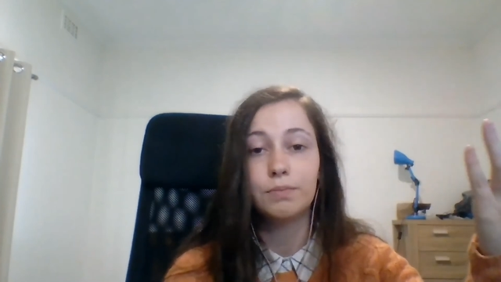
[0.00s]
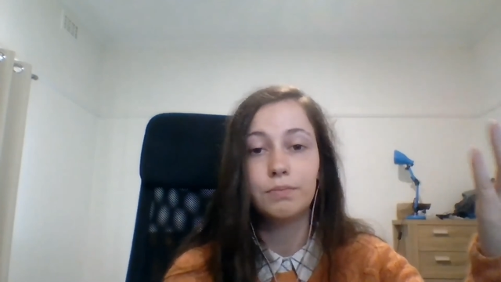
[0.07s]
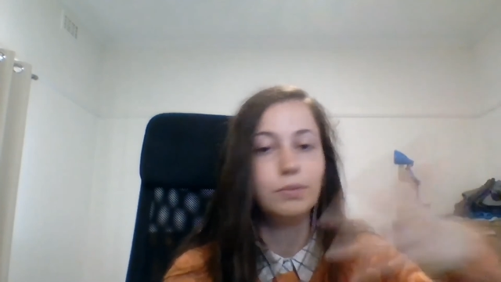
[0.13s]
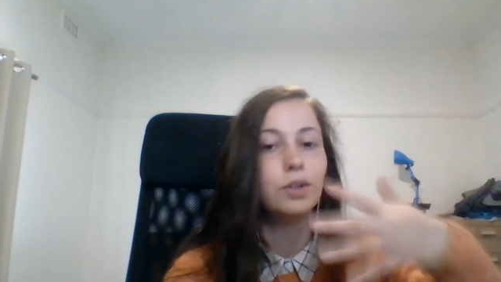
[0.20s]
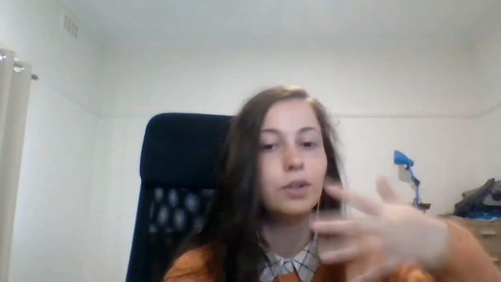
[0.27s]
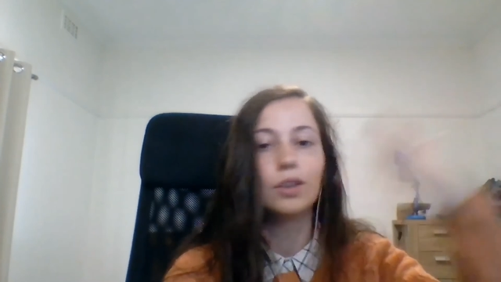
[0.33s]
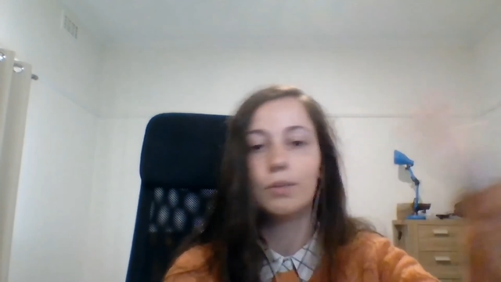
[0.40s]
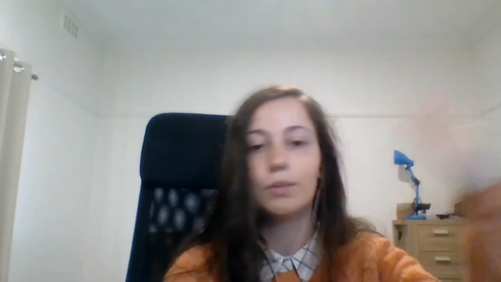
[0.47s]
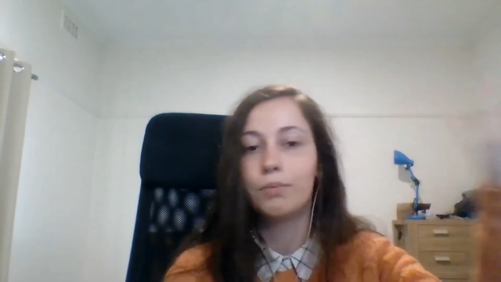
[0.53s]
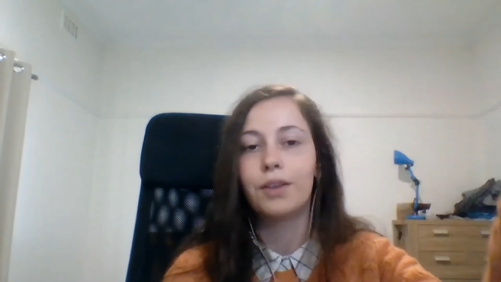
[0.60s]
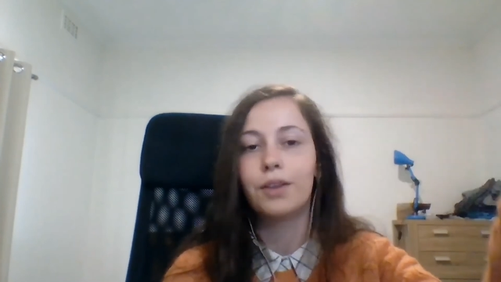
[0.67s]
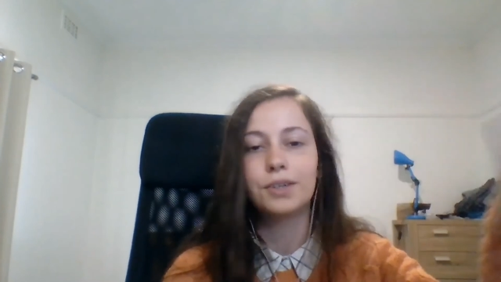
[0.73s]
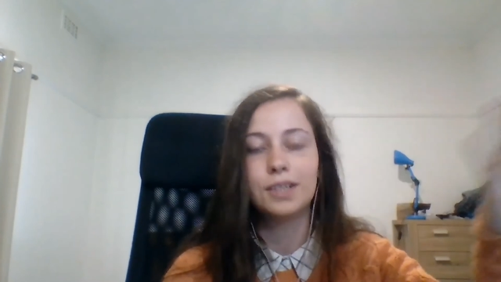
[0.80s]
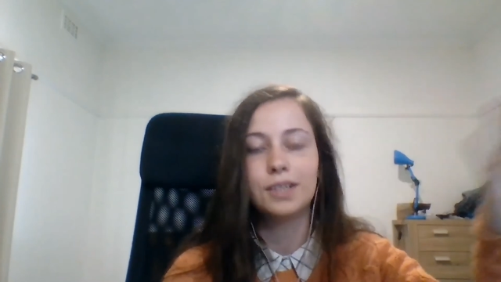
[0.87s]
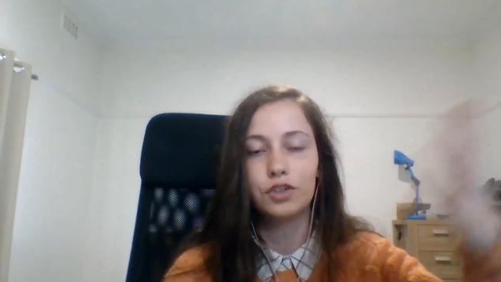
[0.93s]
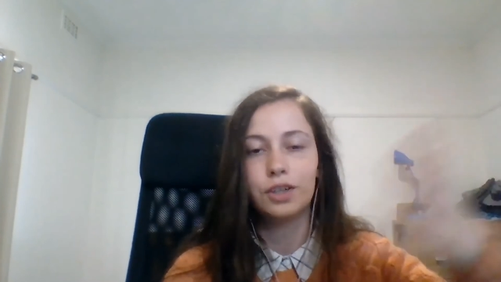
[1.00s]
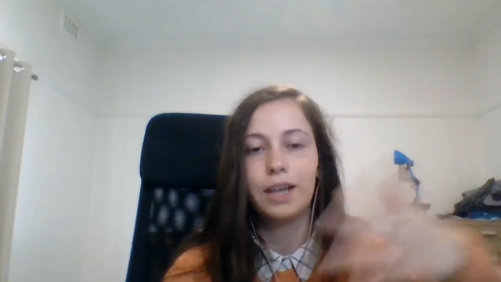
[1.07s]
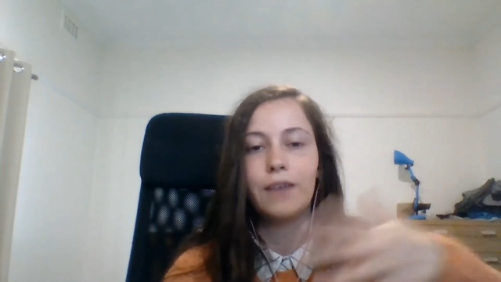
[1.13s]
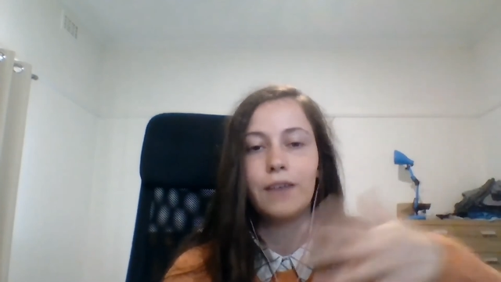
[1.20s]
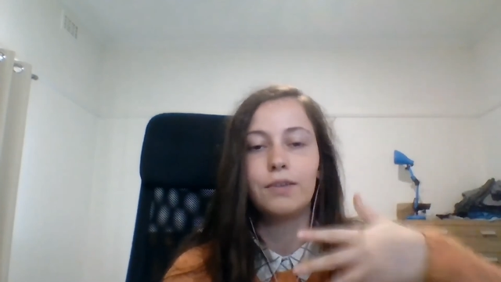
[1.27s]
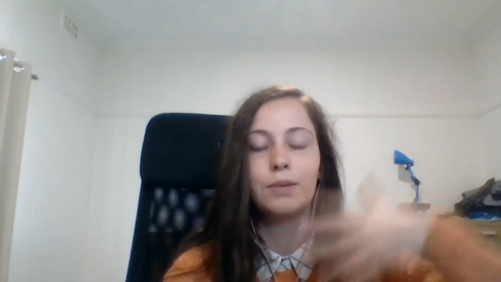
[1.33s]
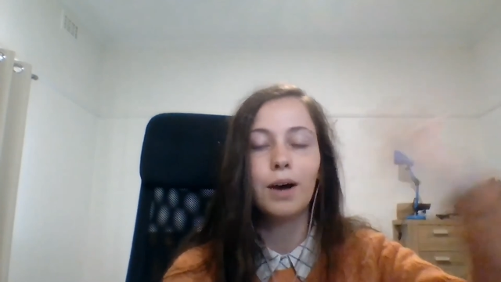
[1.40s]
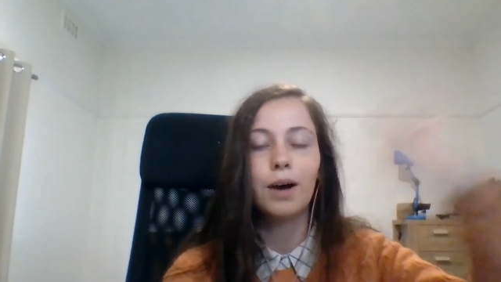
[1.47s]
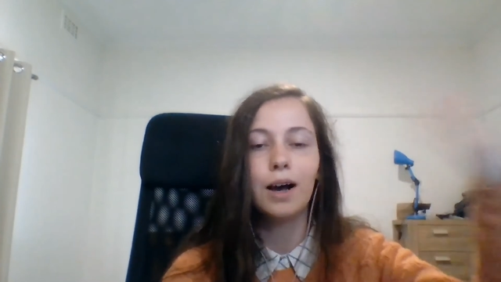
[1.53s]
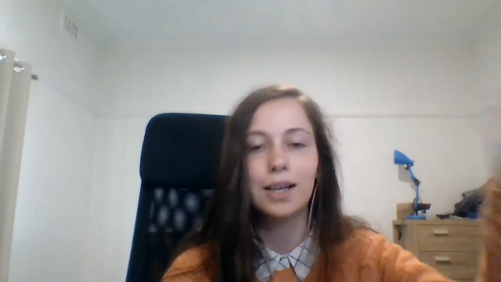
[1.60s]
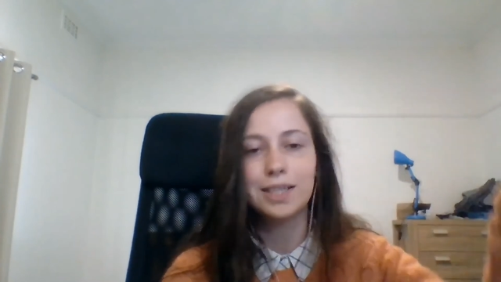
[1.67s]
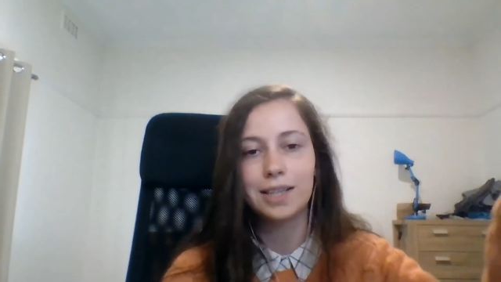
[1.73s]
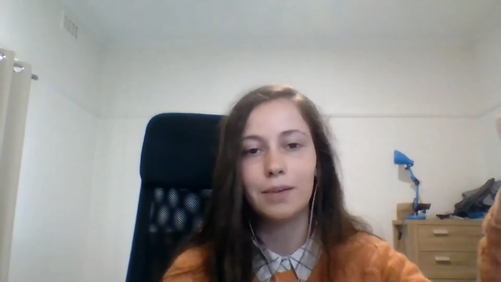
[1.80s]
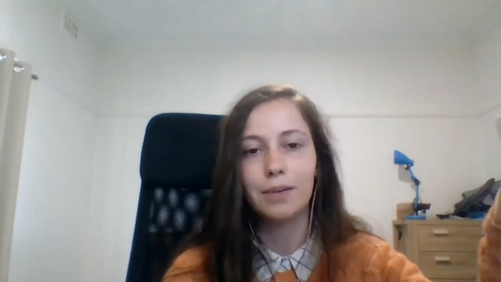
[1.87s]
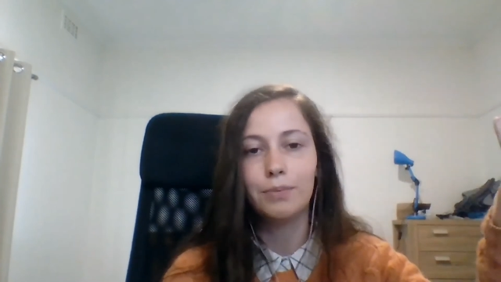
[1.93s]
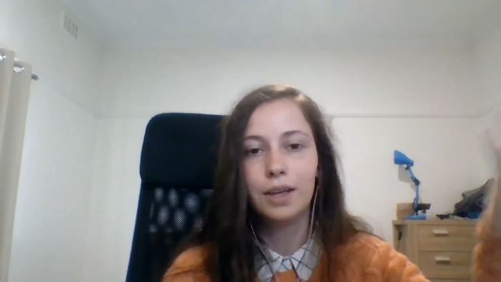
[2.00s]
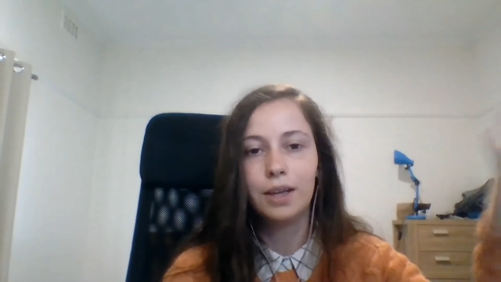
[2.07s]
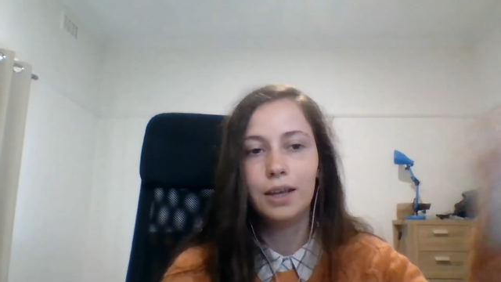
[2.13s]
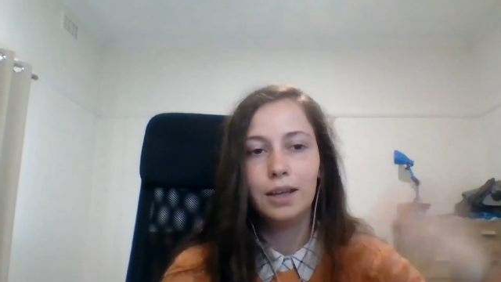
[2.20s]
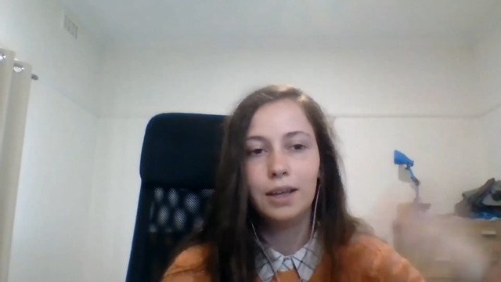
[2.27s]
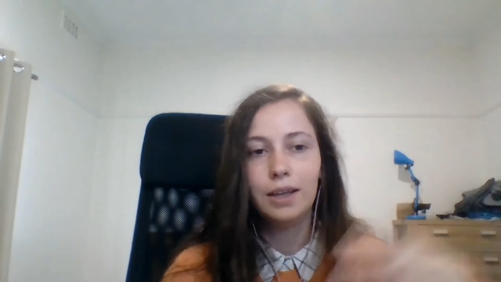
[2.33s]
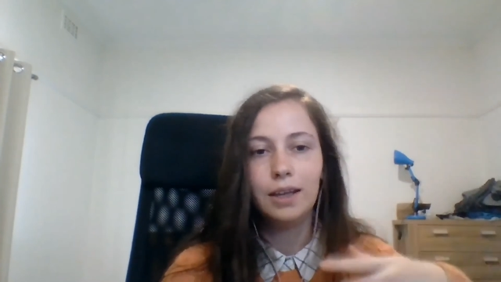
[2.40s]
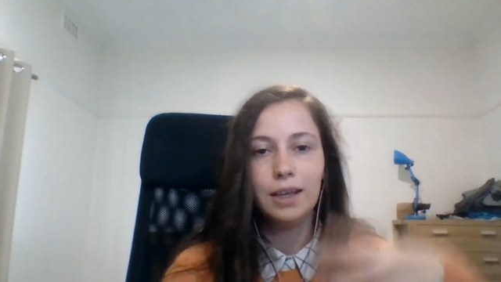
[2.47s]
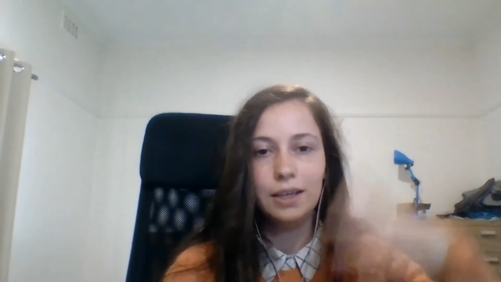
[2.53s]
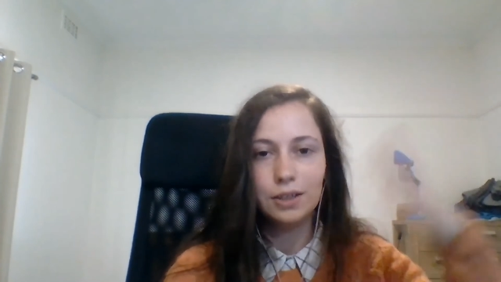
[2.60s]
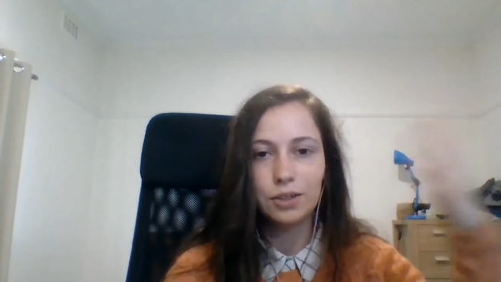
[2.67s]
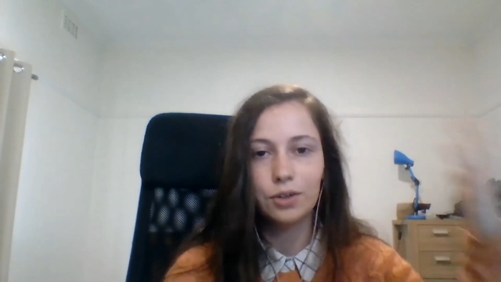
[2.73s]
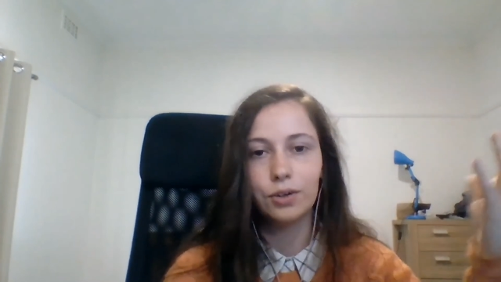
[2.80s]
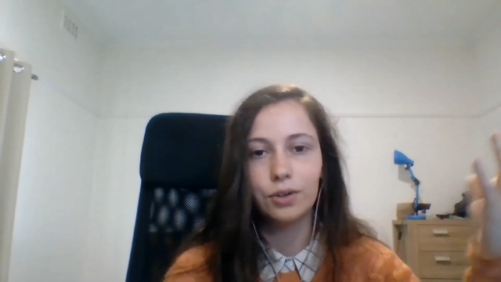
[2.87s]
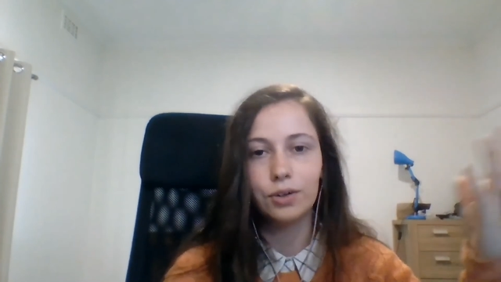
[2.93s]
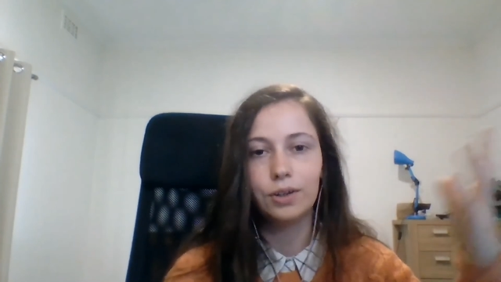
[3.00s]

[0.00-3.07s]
the brother essentially having passed up into